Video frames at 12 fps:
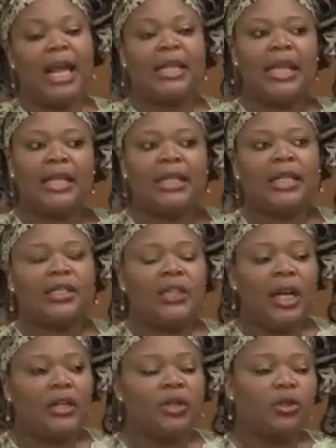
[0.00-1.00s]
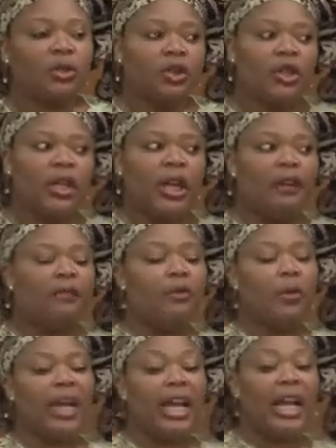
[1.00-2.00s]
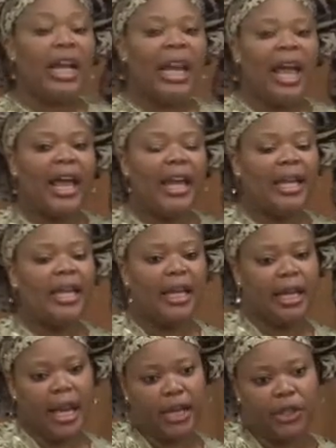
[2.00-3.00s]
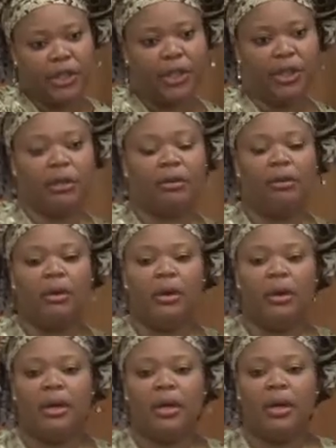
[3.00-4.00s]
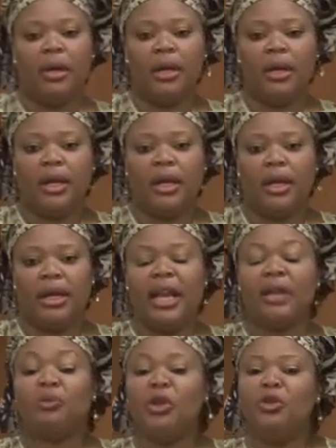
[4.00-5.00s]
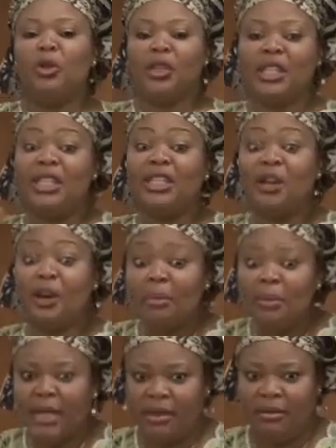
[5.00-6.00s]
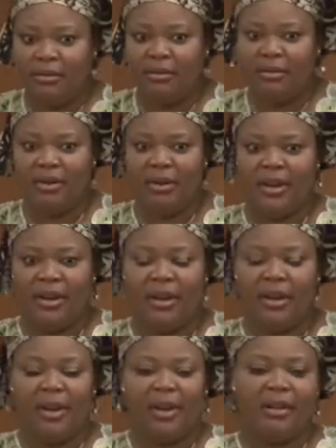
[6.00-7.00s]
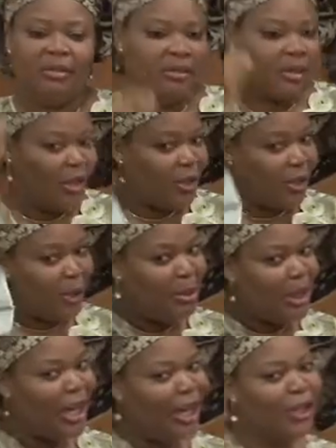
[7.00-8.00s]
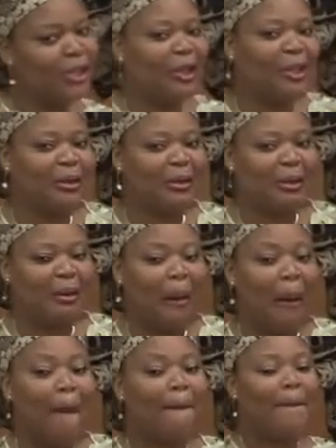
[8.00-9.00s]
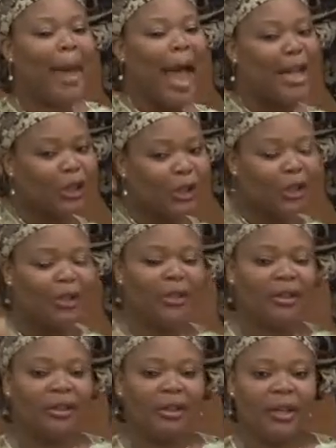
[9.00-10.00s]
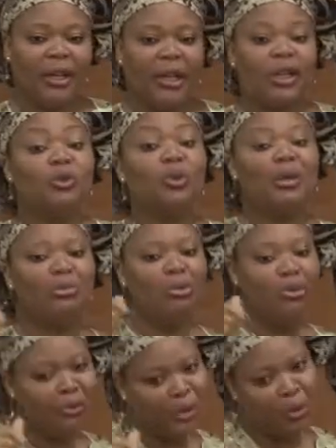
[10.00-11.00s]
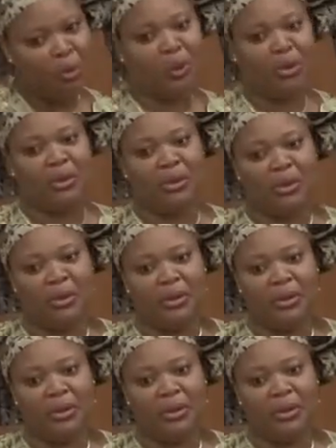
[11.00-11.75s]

this is just to give you a clear indication that when you are determined, determination, passion is what moves the world.